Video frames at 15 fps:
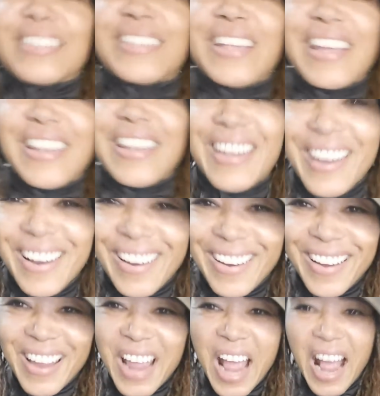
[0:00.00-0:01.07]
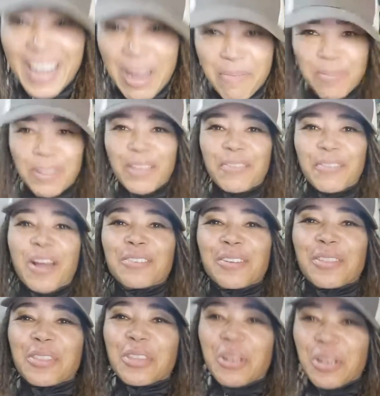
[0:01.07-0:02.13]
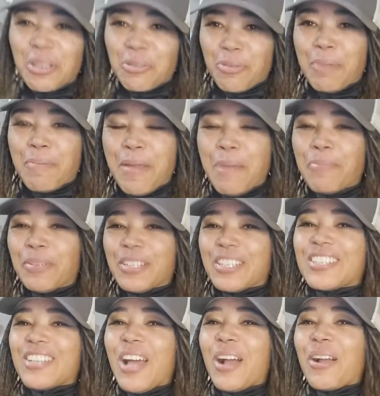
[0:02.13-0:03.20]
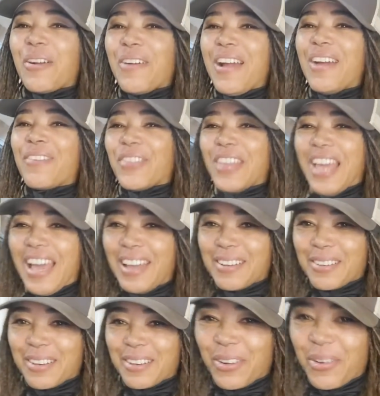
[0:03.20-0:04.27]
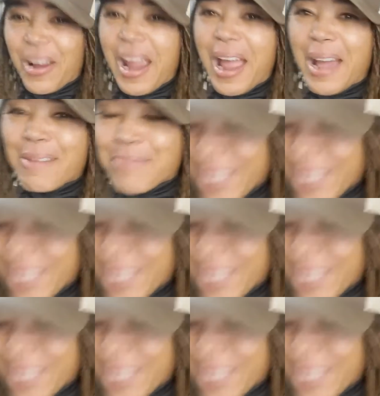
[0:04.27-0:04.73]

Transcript: Thank you. I can't believe one hundred thirty-three people stuck around for that crap.